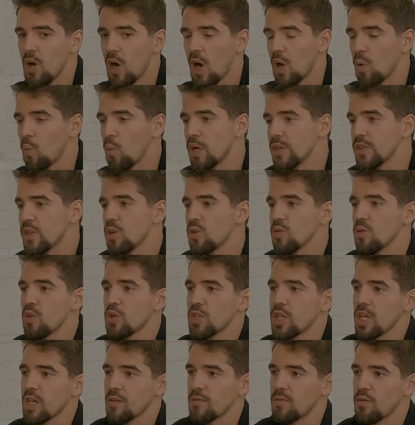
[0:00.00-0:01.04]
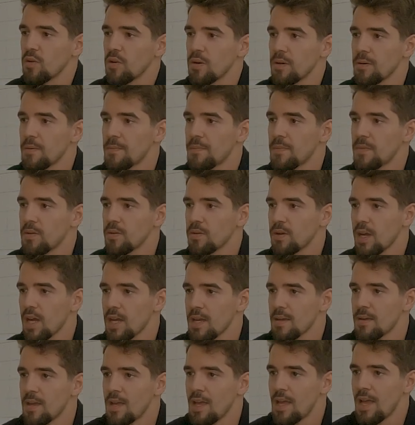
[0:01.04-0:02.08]
on what they're looking for,
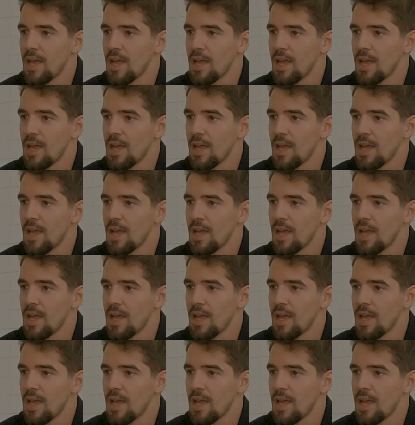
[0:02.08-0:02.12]
okay?